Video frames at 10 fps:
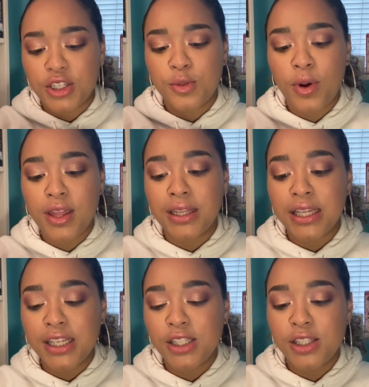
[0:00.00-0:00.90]
this is probably the
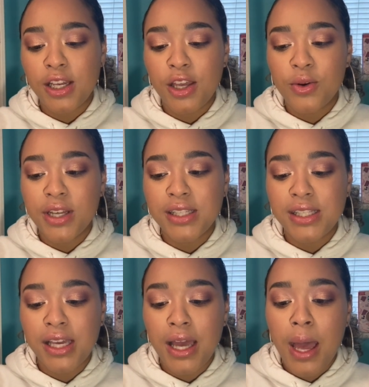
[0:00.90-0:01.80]
least you can
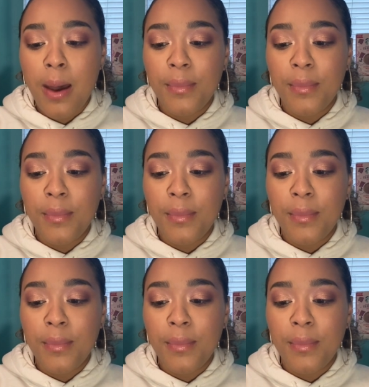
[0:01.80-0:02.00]
see.